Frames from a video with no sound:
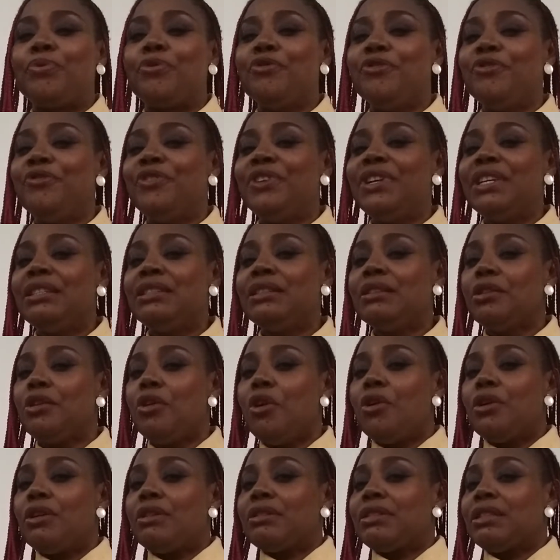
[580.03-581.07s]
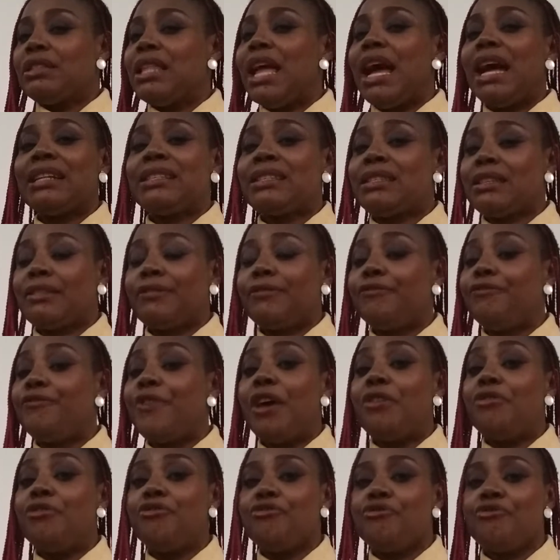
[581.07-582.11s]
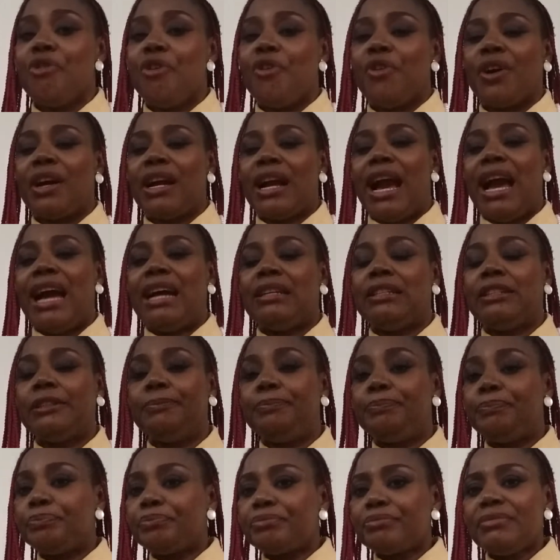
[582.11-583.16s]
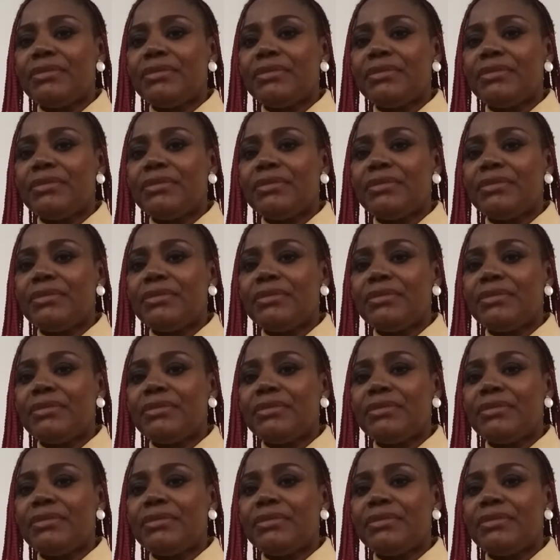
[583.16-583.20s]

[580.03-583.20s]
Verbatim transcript: proving that's very wrong, and